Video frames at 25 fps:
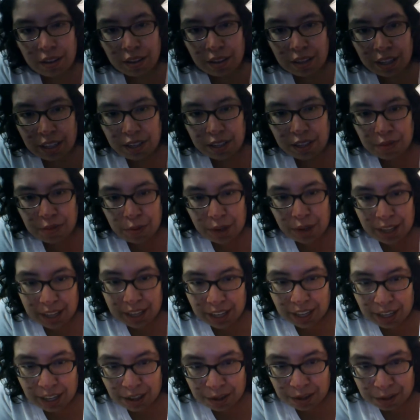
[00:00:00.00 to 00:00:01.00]
He's really
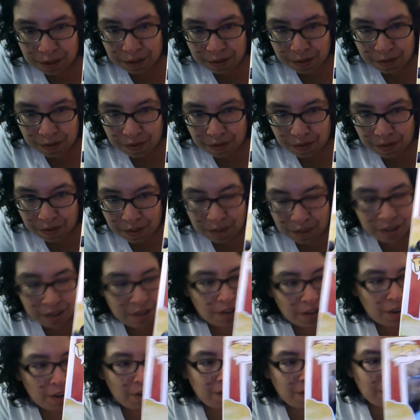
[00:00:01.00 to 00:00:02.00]
cute.
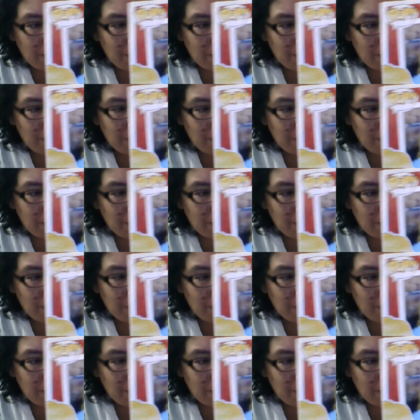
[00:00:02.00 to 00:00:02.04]
So